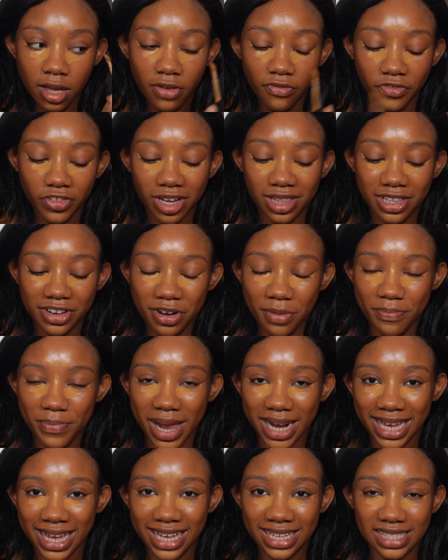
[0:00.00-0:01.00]
for a little
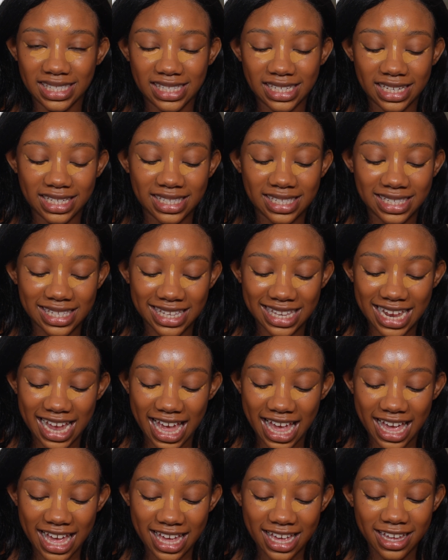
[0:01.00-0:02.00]
Bella Hadid
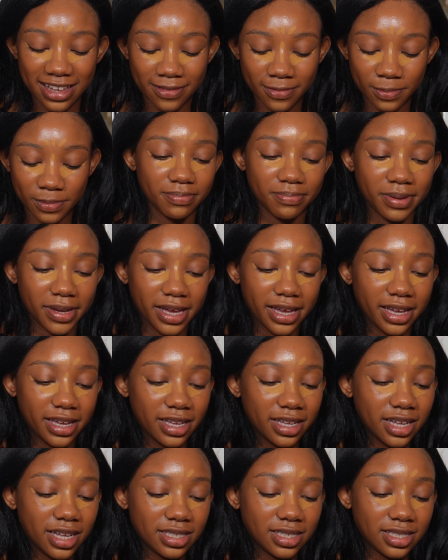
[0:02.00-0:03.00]
slay,
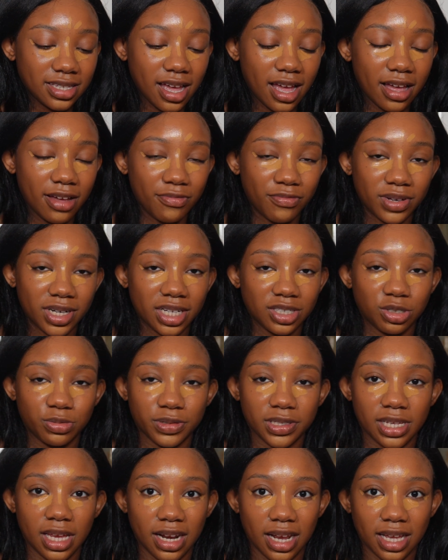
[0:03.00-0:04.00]
but it's not
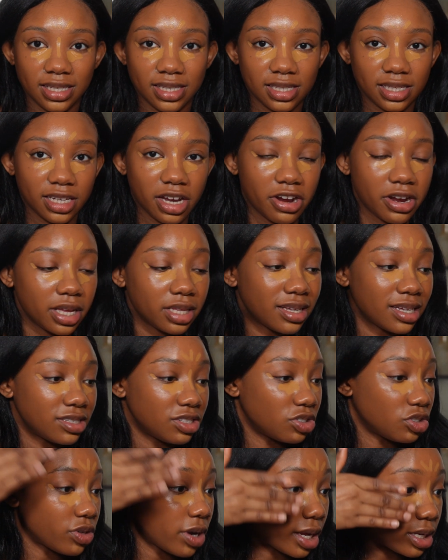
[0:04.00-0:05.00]
100% necessary unless
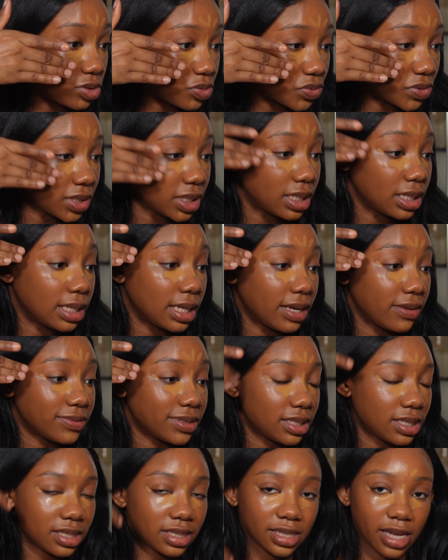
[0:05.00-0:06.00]
you're trying to
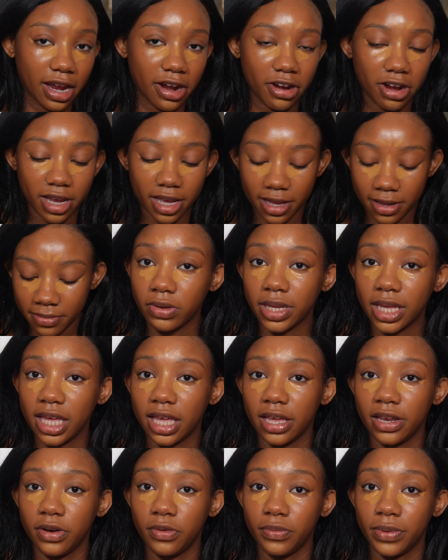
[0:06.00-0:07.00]
lift this area.
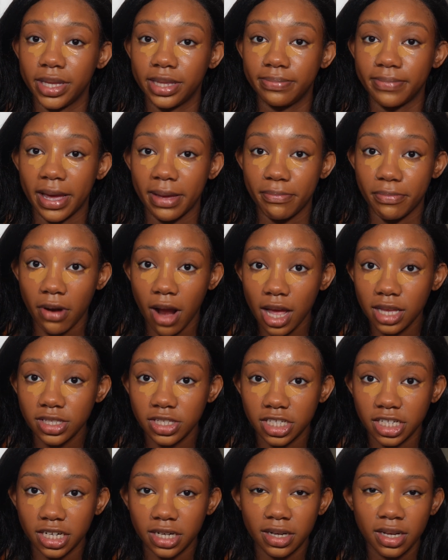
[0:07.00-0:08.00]
In with my
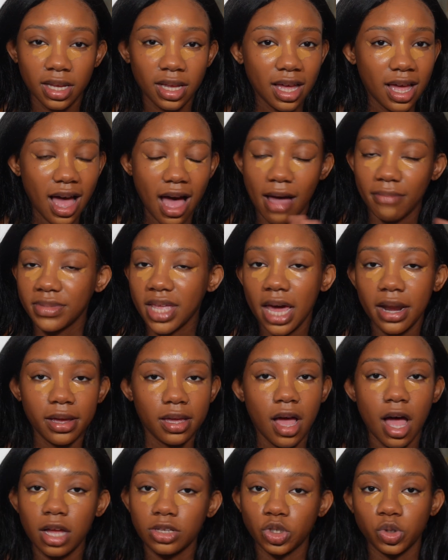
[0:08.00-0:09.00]
bronzer, I'm not a
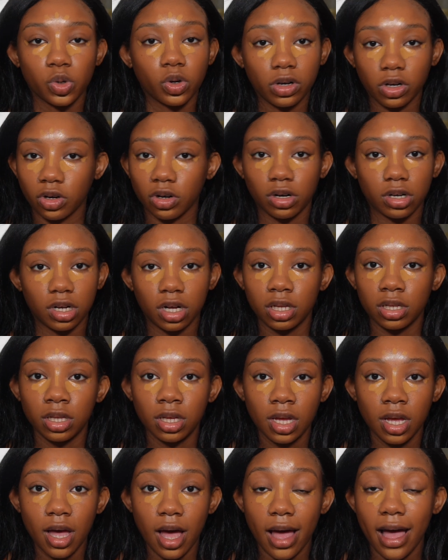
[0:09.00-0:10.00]
contour girl.
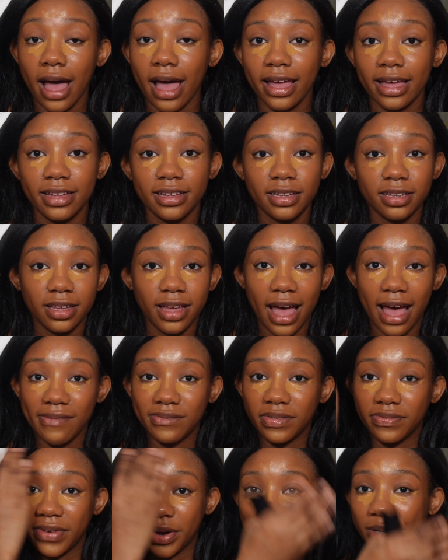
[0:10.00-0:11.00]
I have
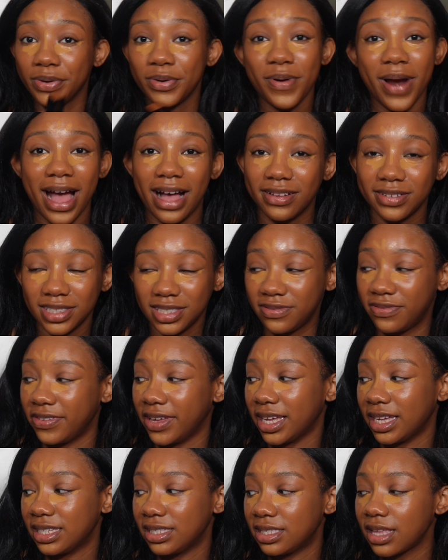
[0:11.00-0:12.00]
a very round
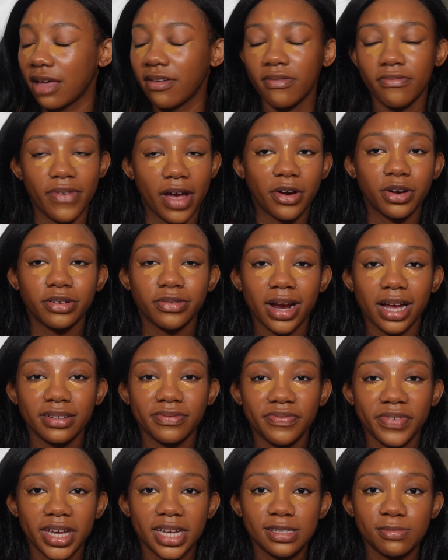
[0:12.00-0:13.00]
face, not a very
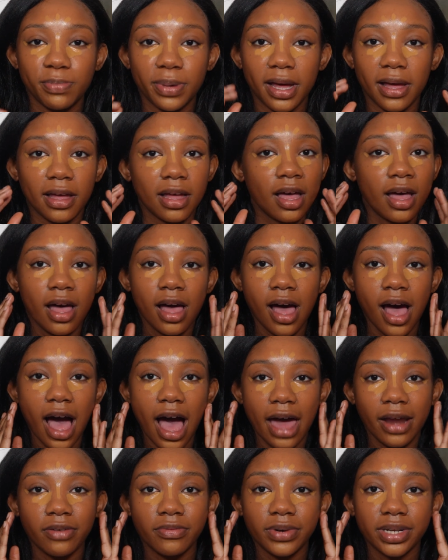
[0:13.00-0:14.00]
round face, but
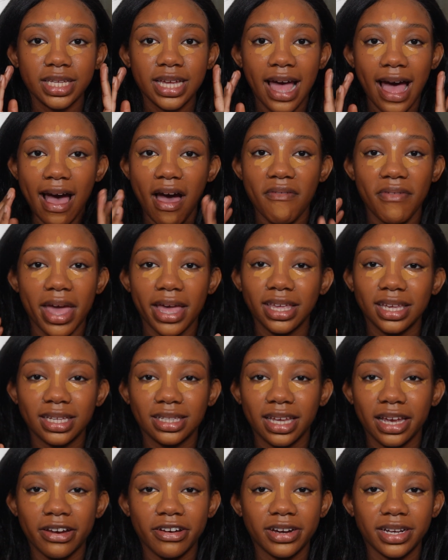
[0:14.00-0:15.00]
I don't really have
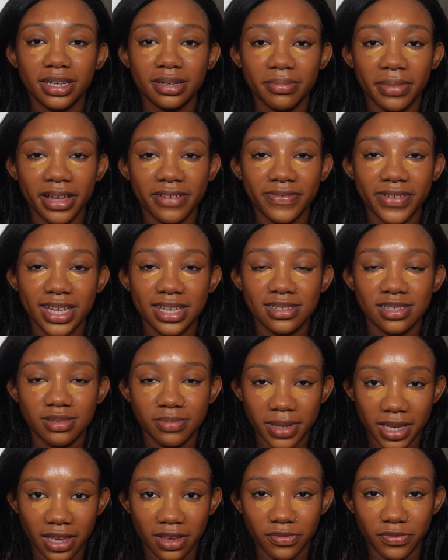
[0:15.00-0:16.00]
angularity to my face to
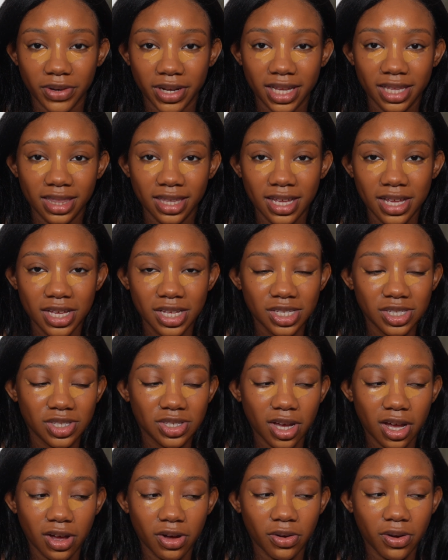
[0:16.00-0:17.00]
begin with,
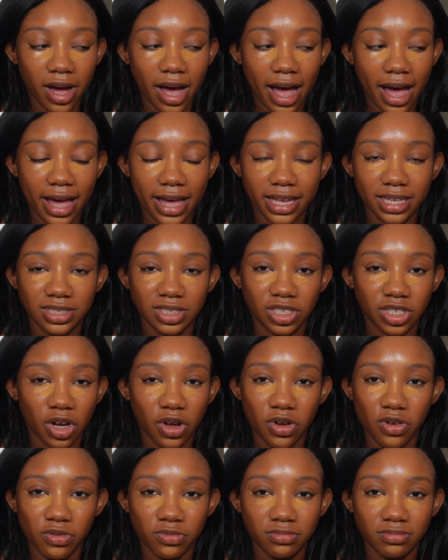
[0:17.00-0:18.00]
so I
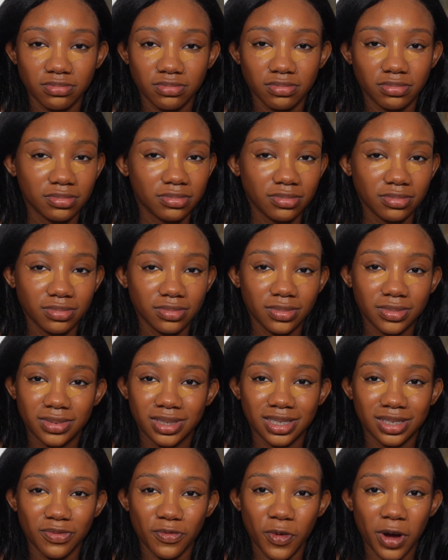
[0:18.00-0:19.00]
don't
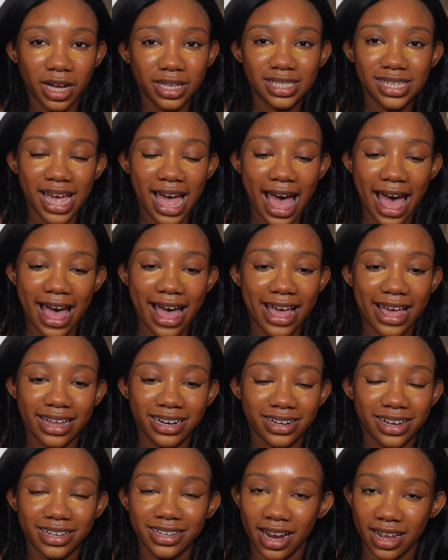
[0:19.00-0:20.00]
want to
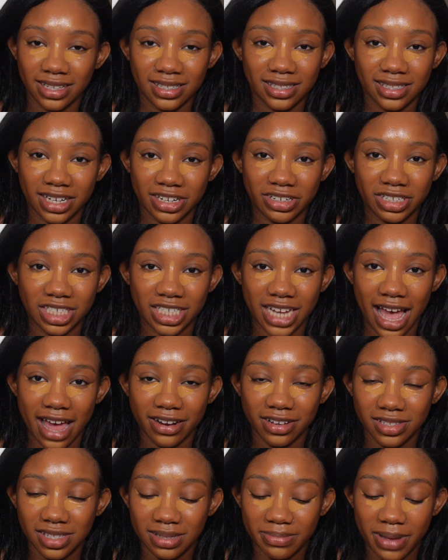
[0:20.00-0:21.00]
add unnecessary
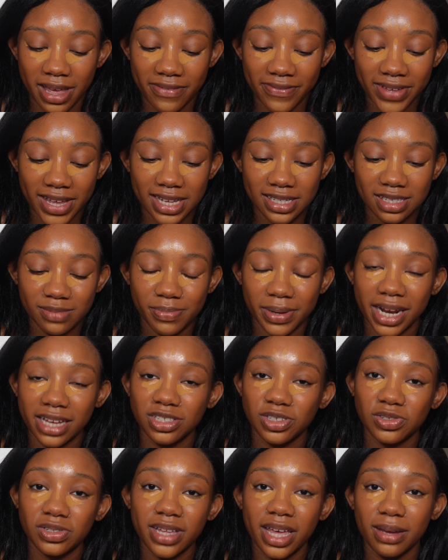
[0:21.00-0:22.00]
shadows to my face, but I
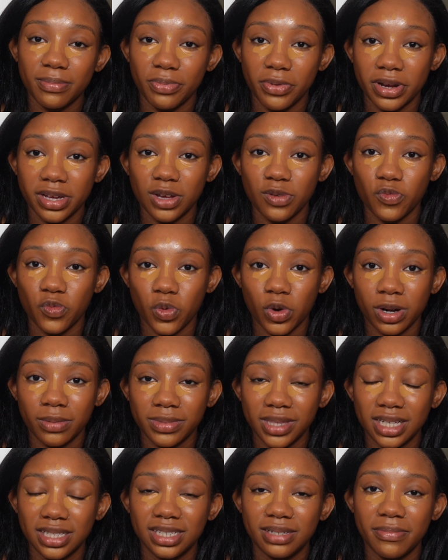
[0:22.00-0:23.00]
do like bringing
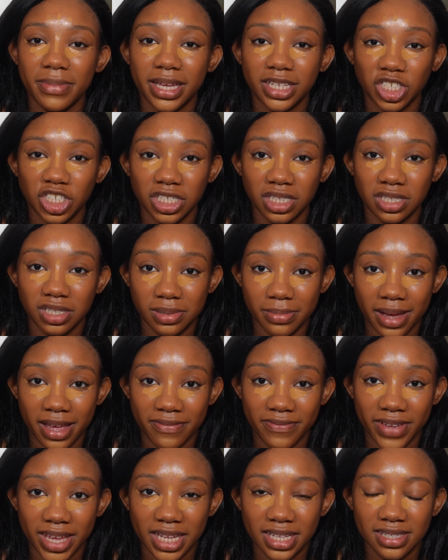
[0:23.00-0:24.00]
warmth and dimension to my
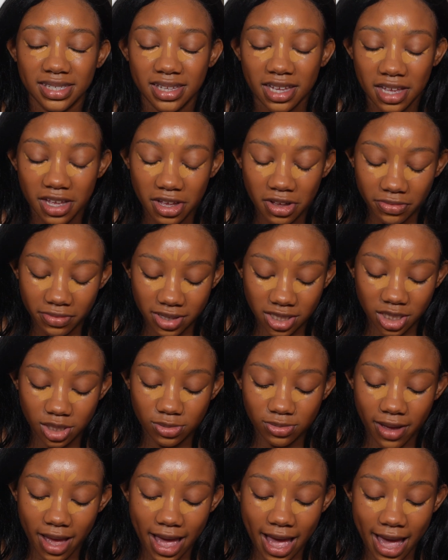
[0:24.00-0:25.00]
face, which is
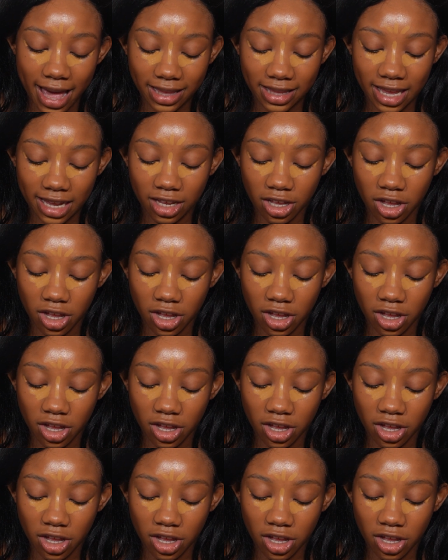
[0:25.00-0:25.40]
why I like